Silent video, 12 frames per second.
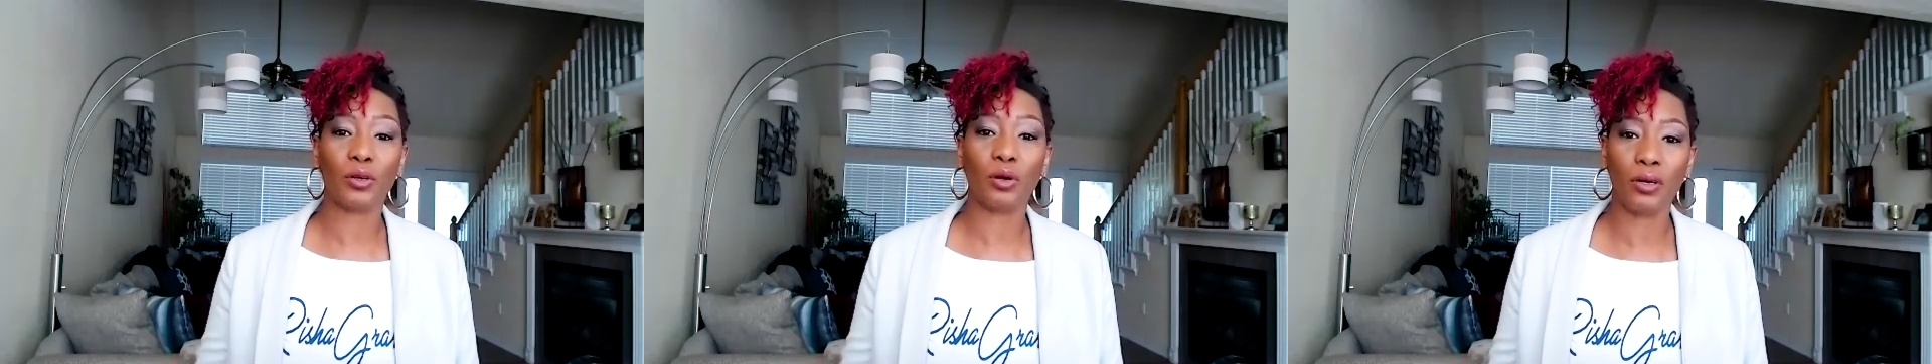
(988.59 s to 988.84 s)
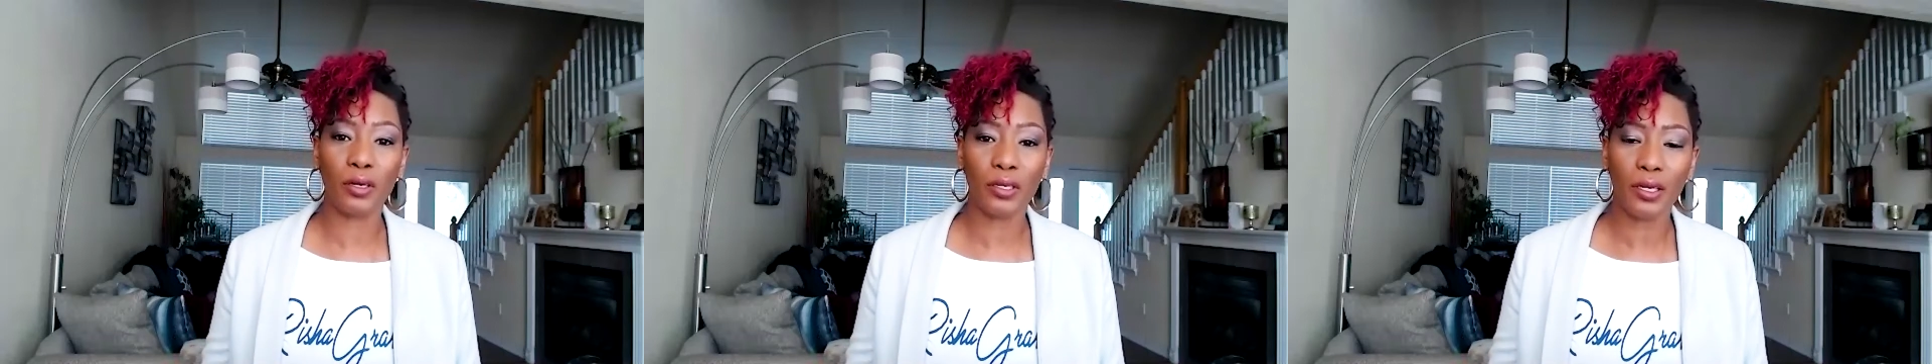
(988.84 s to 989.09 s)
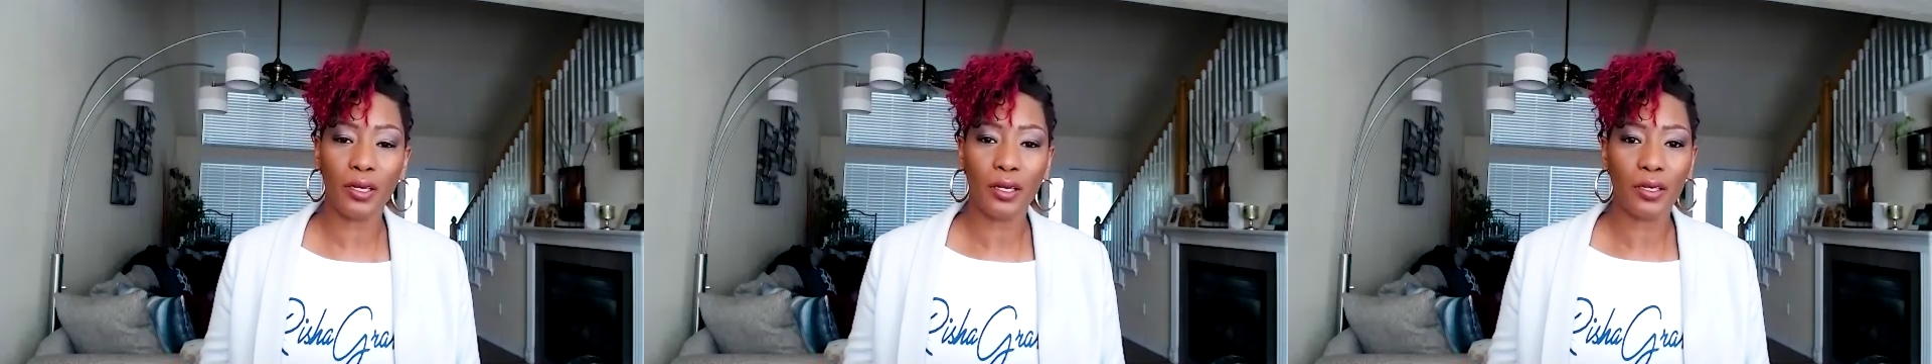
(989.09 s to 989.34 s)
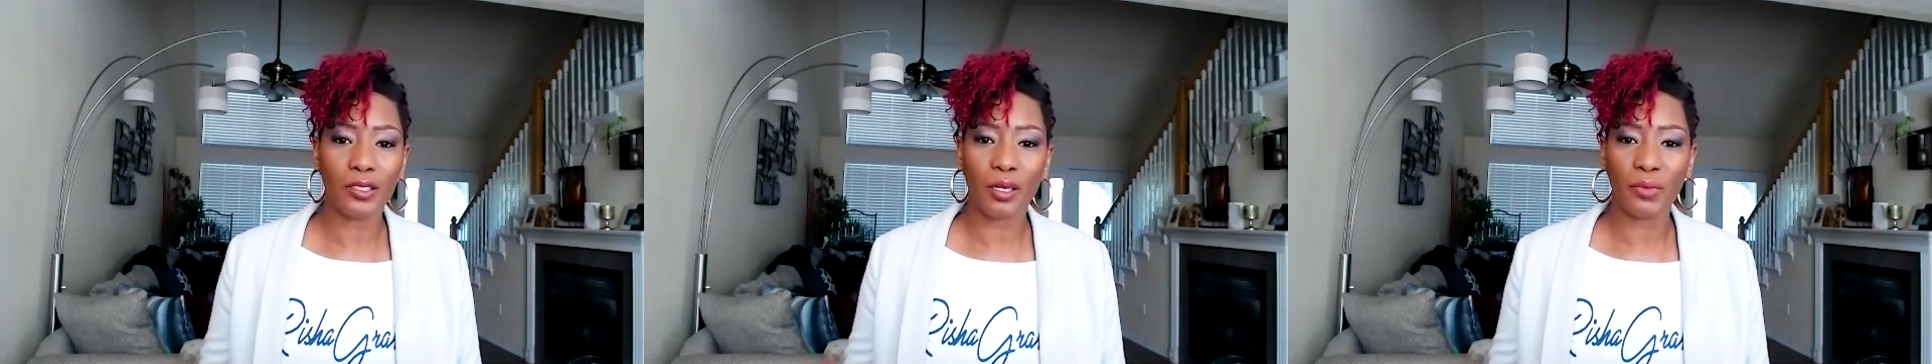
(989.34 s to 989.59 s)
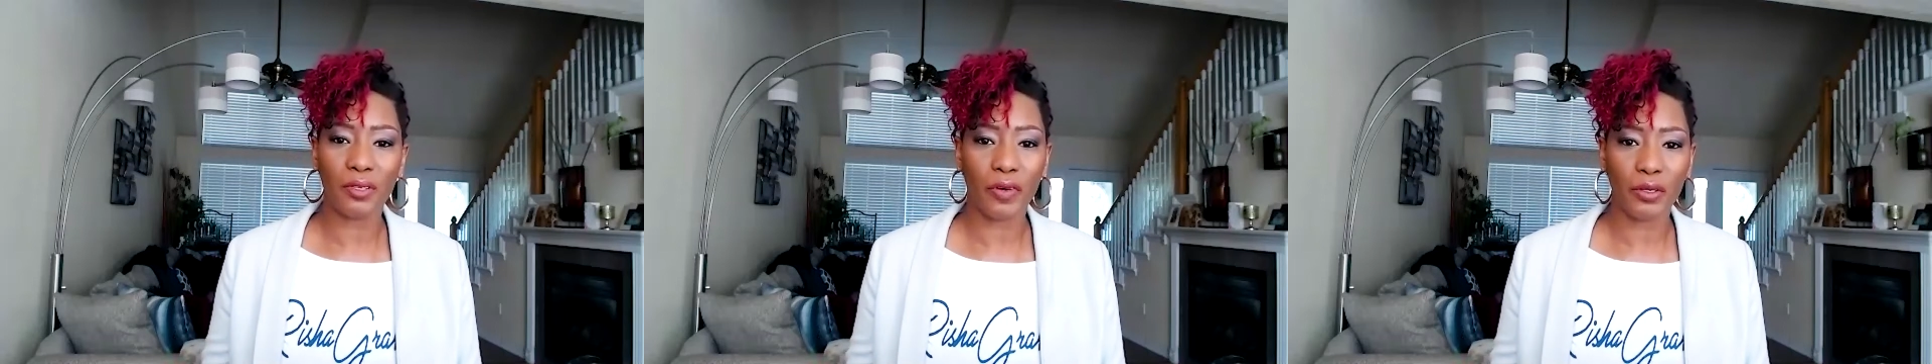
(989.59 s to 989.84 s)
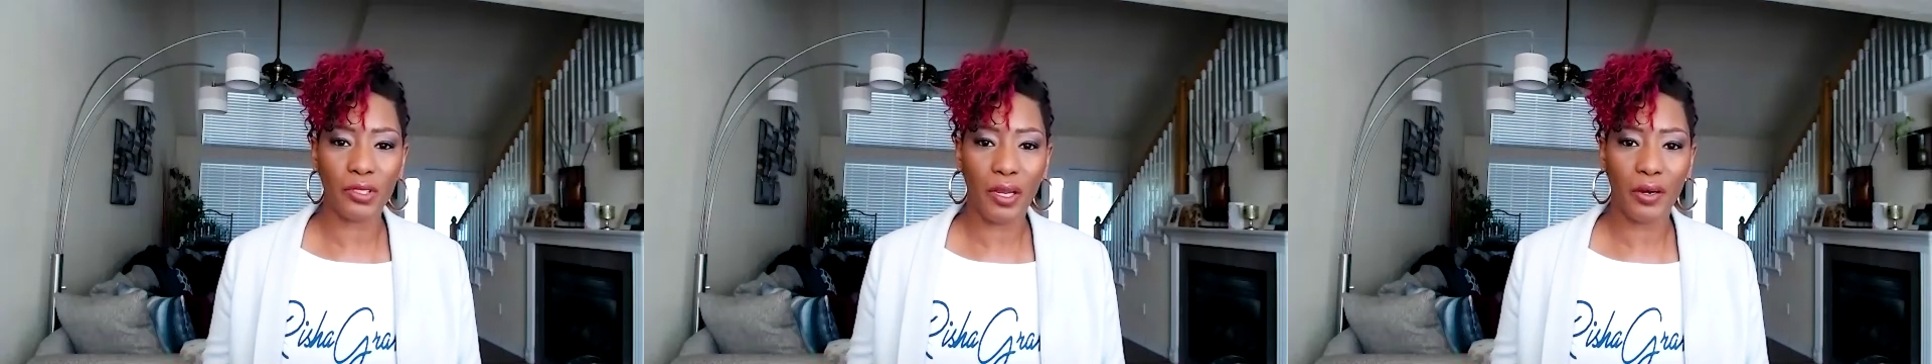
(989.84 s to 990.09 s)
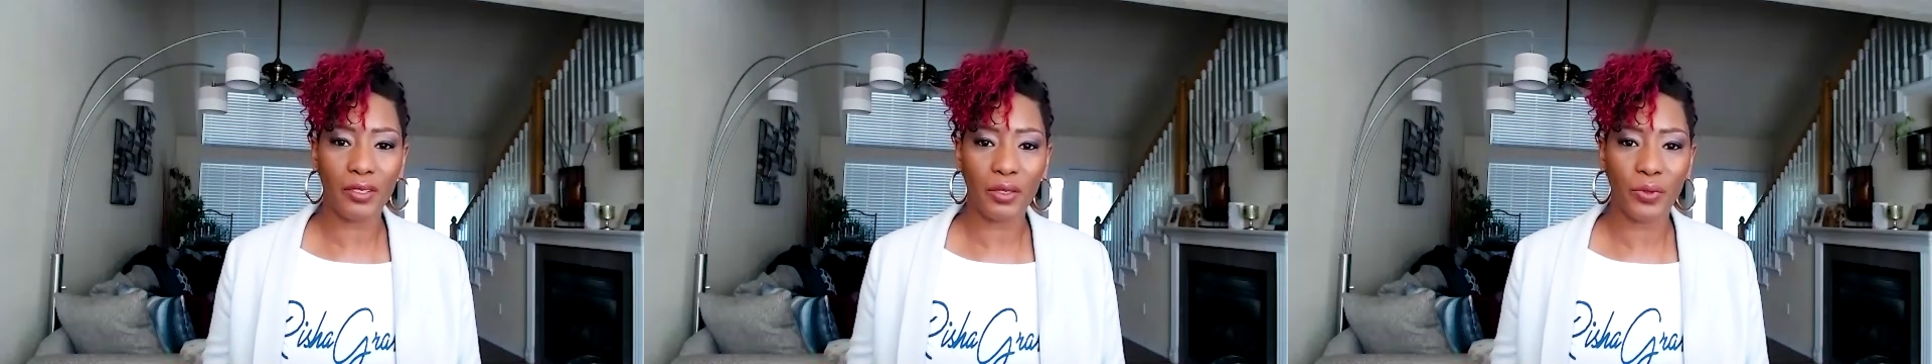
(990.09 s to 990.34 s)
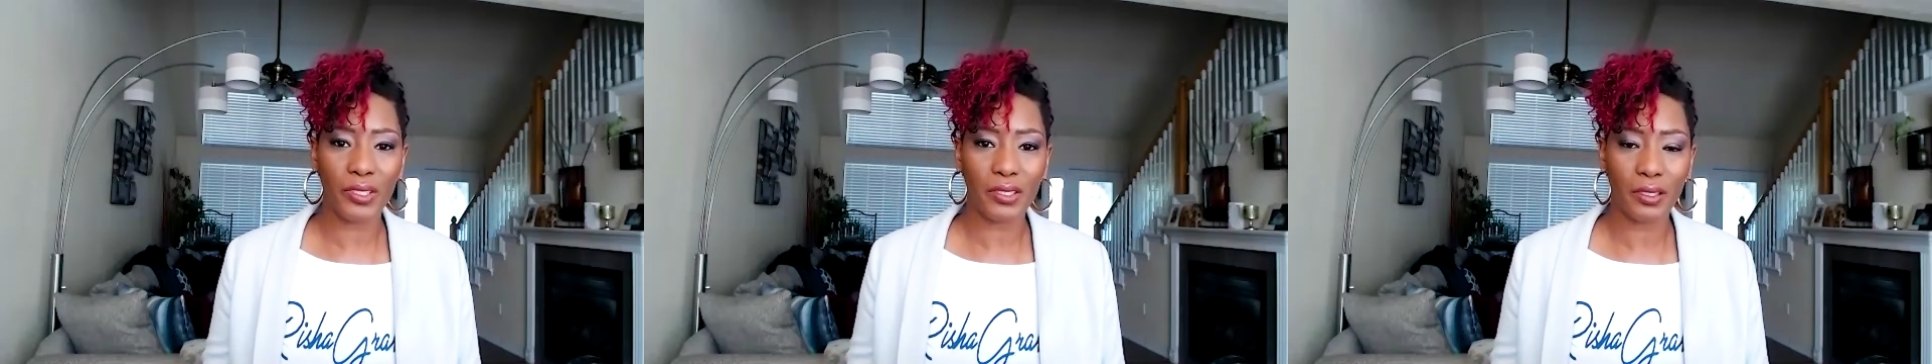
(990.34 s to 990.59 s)
on some diverse
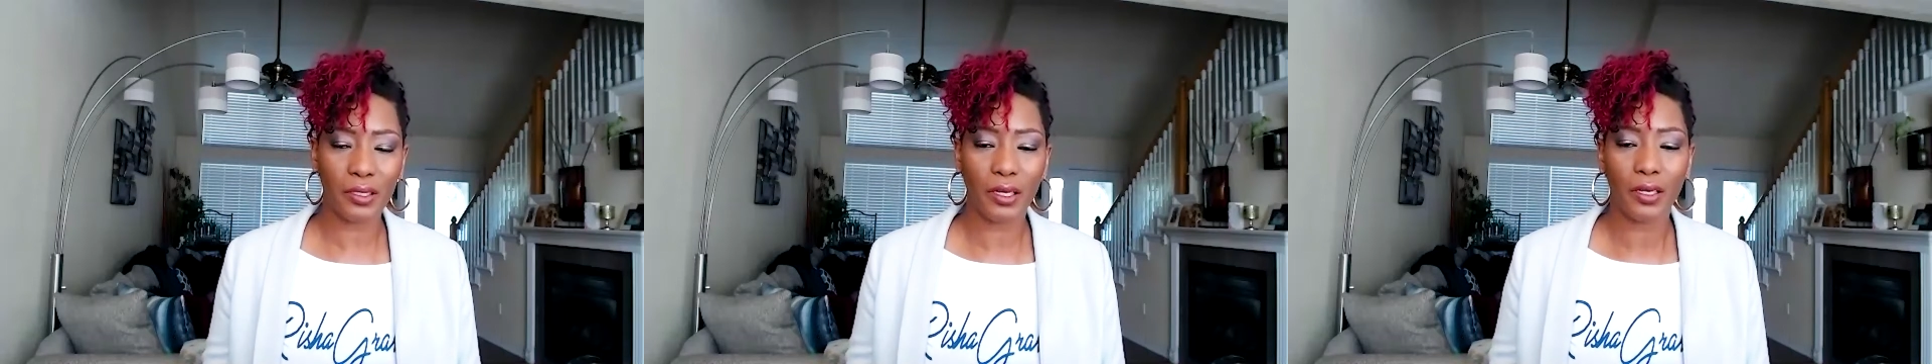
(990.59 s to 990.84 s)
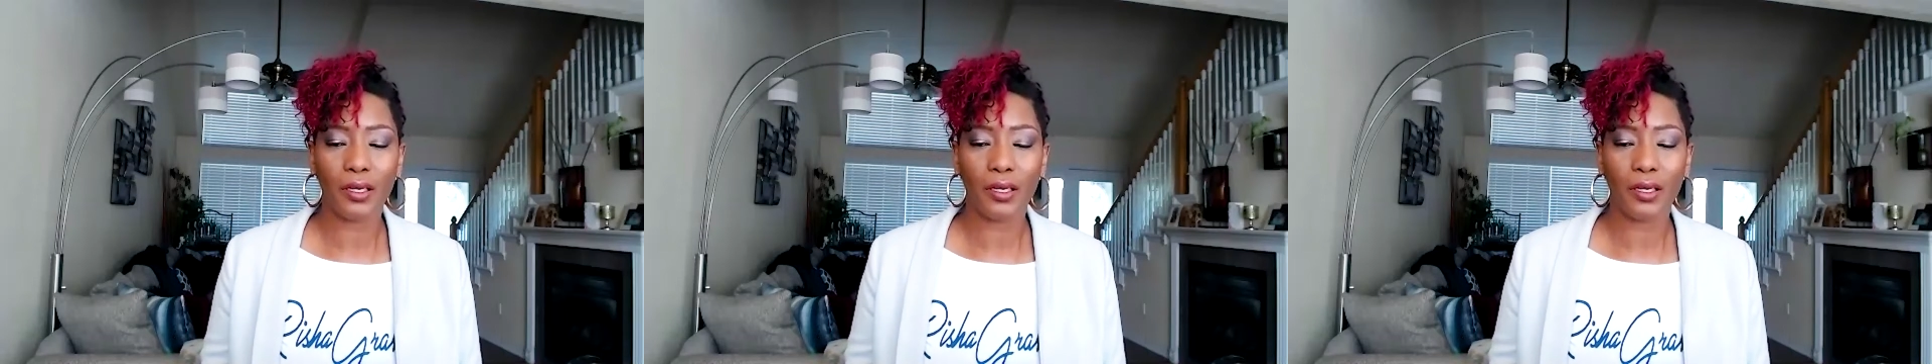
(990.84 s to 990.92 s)
characteristic,